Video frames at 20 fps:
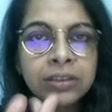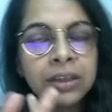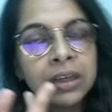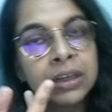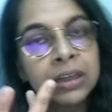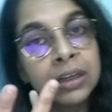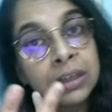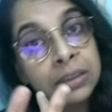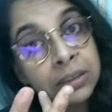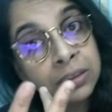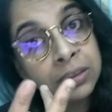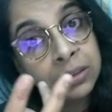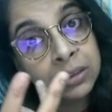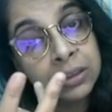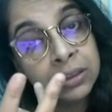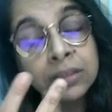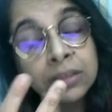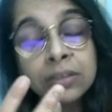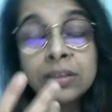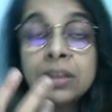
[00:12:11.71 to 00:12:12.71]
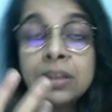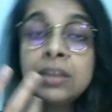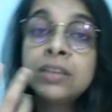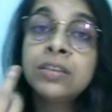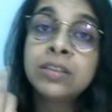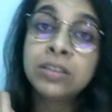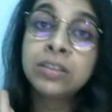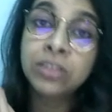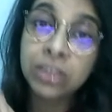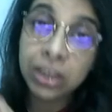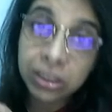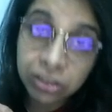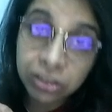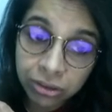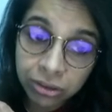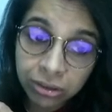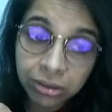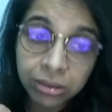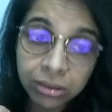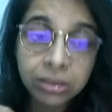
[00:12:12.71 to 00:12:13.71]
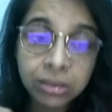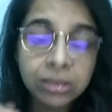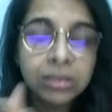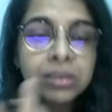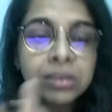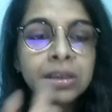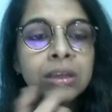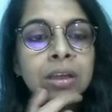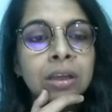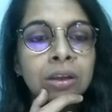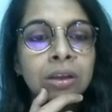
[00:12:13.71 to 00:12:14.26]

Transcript: their concerns, their suggestions.